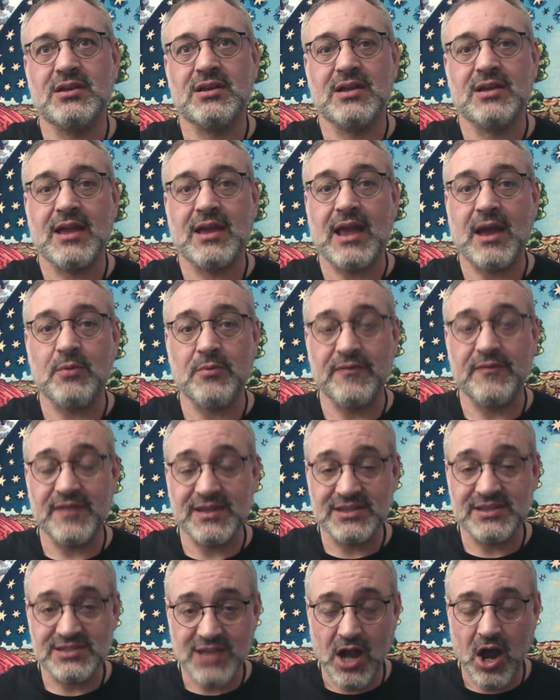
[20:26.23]
and with
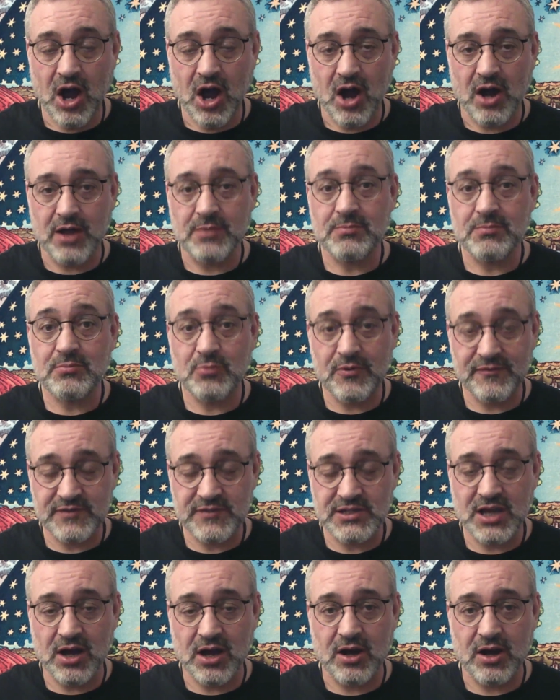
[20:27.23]

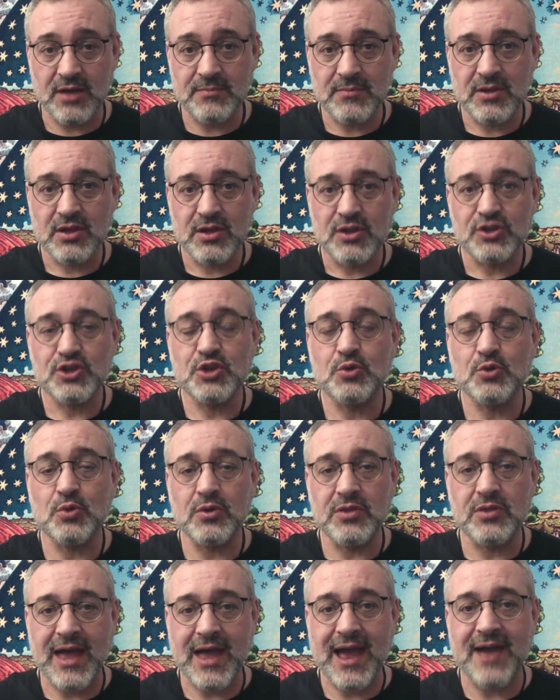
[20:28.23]
time you will
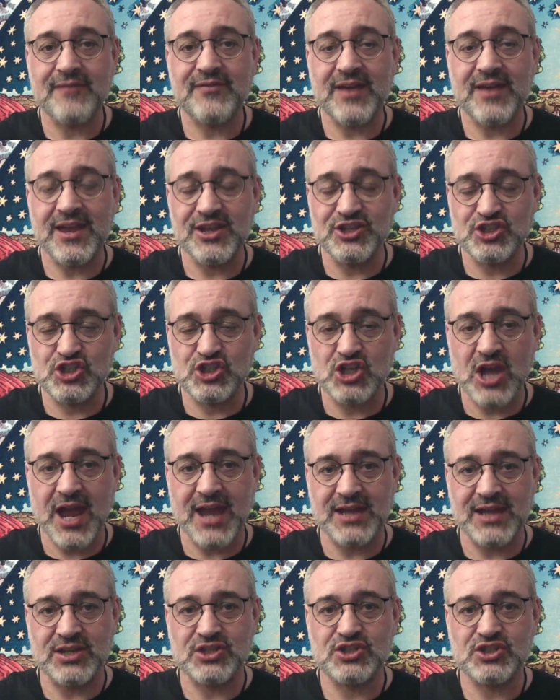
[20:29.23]
have a
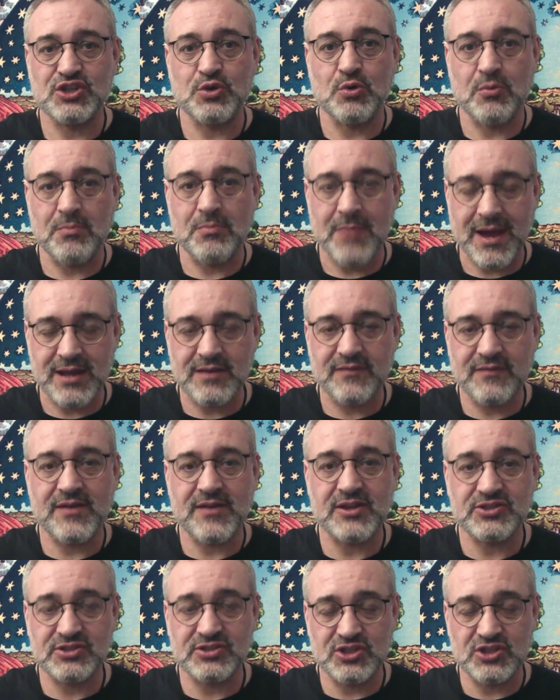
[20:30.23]
change. You will manifest
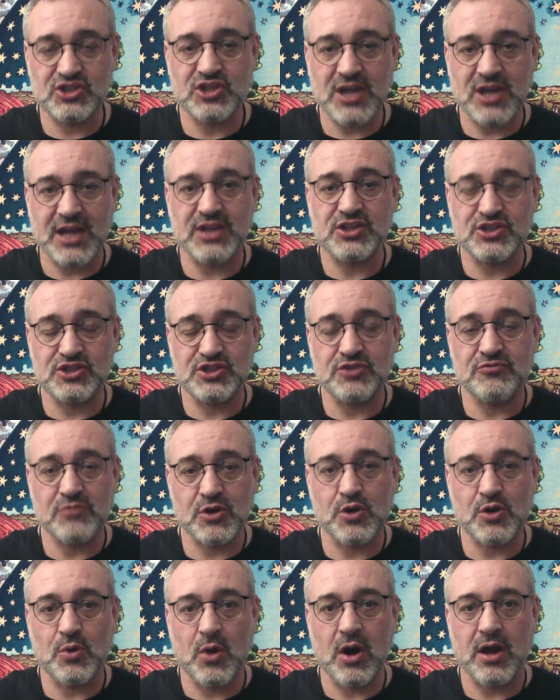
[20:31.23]
the change you
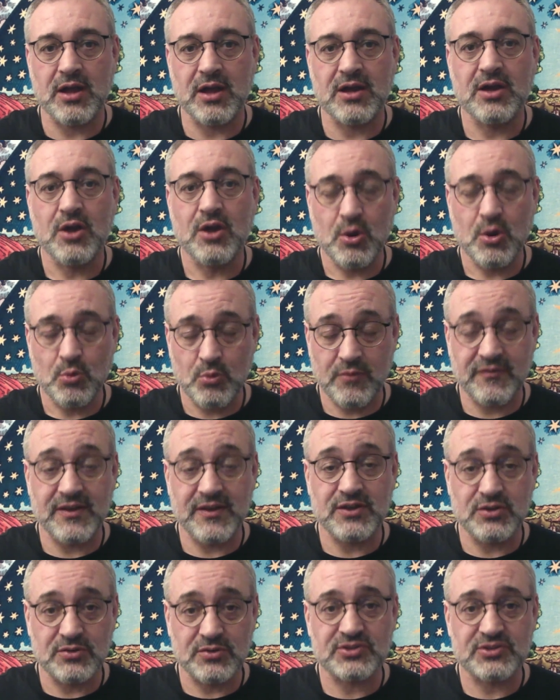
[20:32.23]
require within
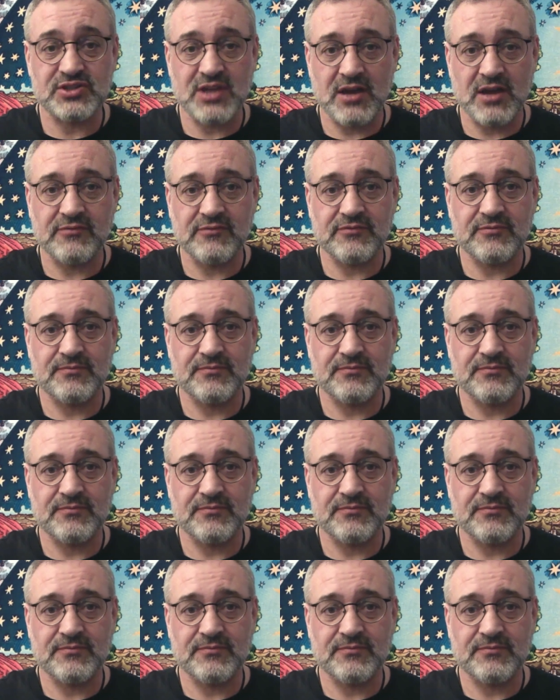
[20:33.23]
yourself.